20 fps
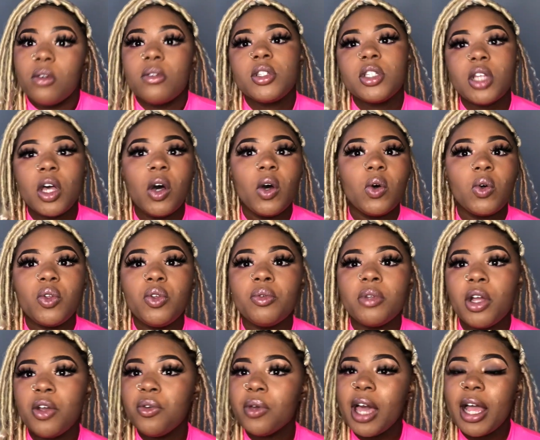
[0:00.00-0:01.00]
So, you know,
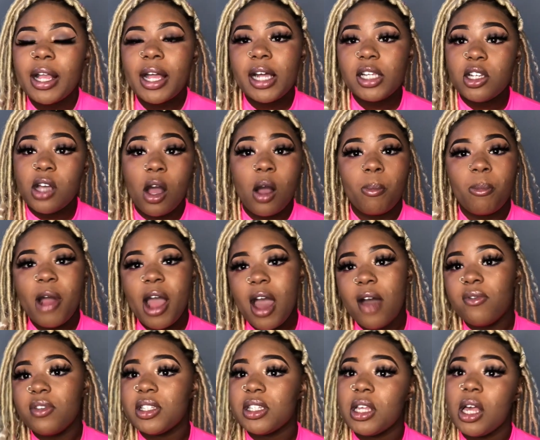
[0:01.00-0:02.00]
you kind of got your own
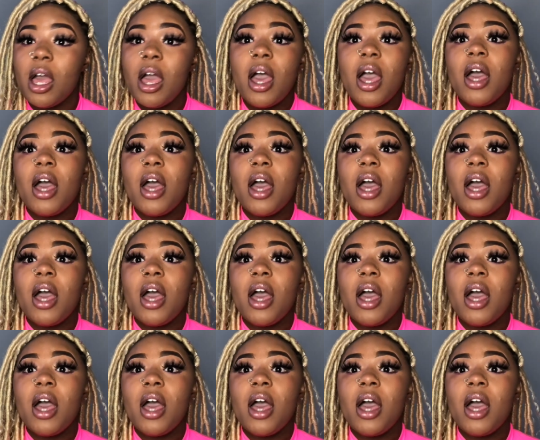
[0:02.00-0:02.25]
privacy.